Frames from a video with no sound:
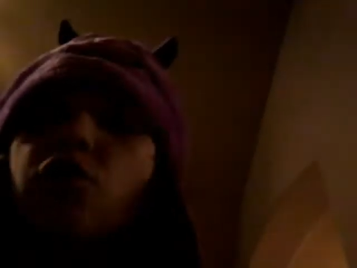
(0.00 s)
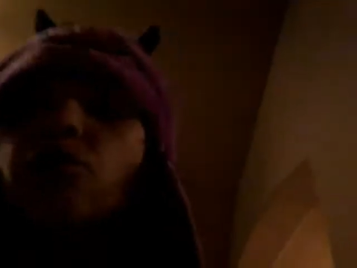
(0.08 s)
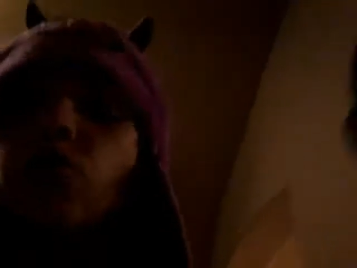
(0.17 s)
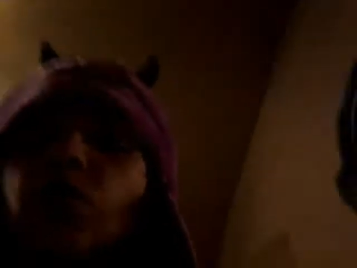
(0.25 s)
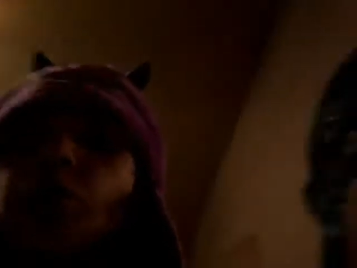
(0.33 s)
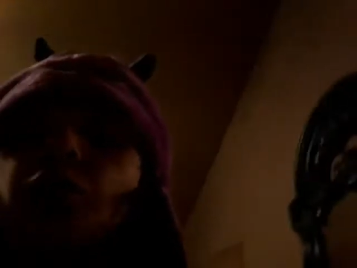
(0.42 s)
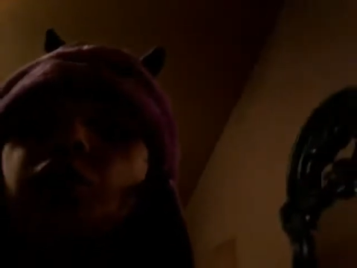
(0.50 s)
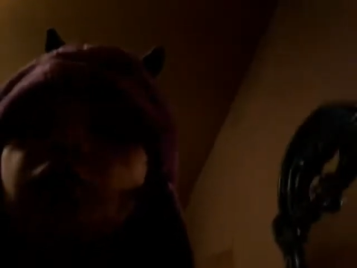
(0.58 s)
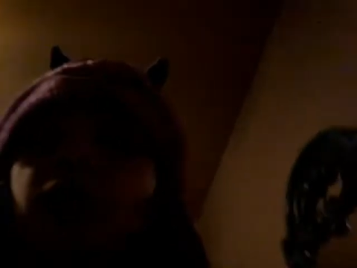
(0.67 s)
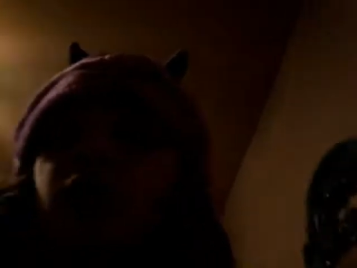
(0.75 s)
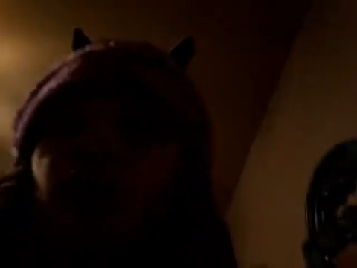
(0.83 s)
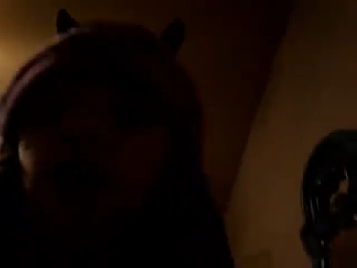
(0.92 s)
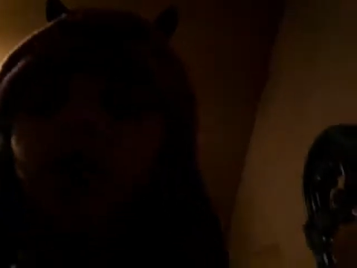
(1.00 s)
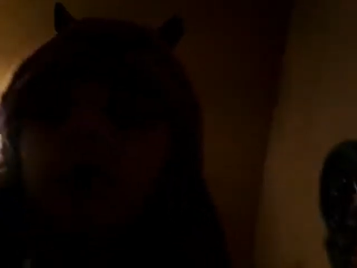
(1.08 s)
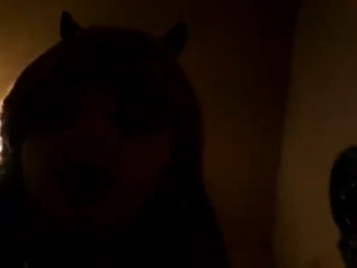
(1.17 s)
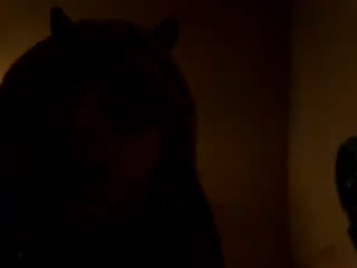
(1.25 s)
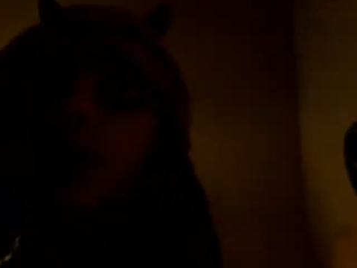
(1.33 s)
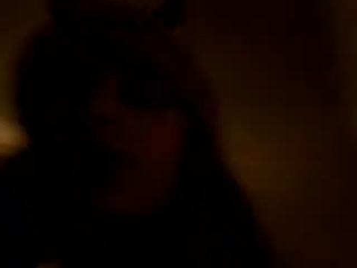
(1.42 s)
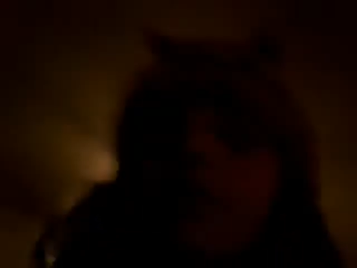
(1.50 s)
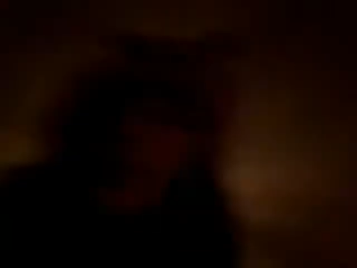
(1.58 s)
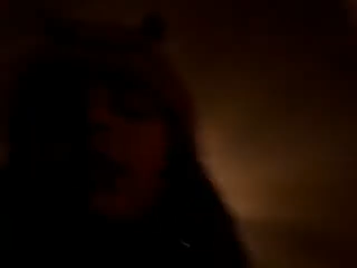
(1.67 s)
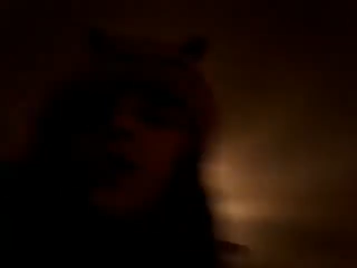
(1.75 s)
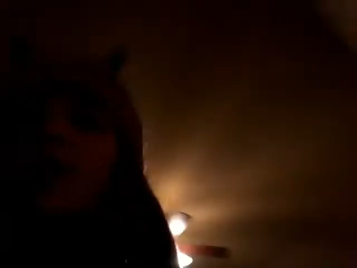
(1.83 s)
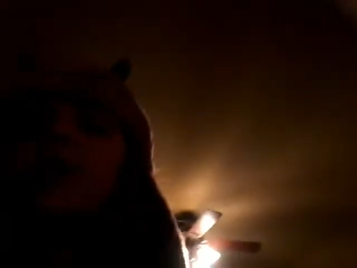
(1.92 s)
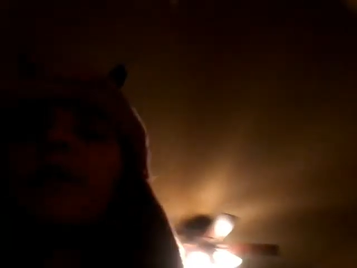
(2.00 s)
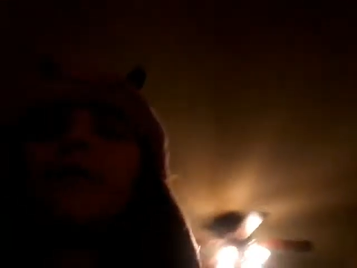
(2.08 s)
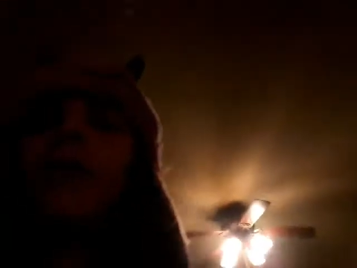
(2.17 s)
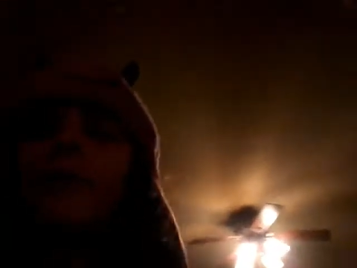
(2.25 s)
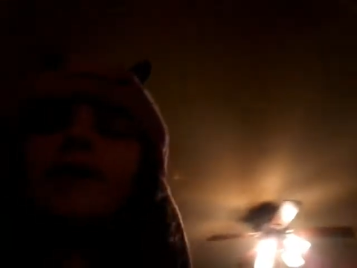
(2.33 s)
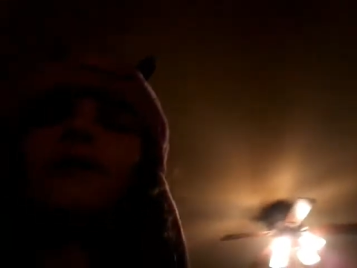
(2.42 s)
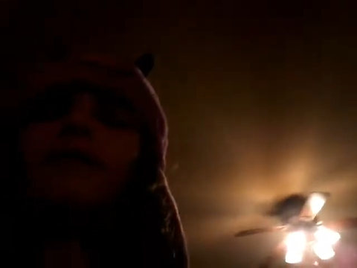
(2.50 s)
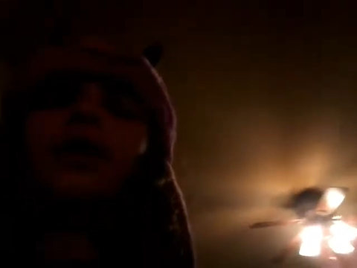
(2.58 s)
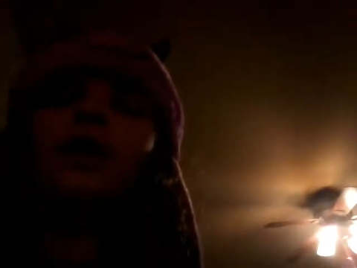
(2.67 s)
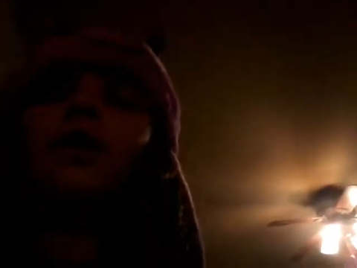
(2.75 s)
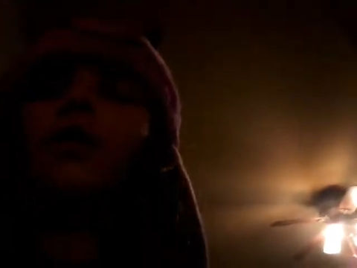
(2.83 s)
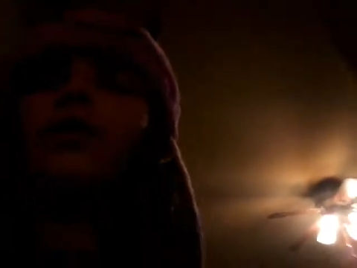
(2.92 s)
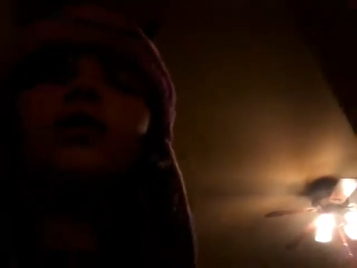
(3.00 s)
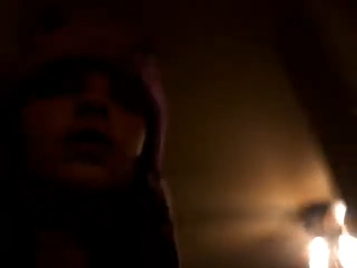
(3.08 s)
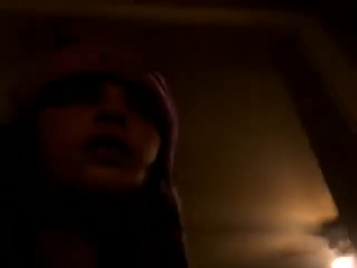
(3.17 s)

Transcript: Nobody's mouth can be seen.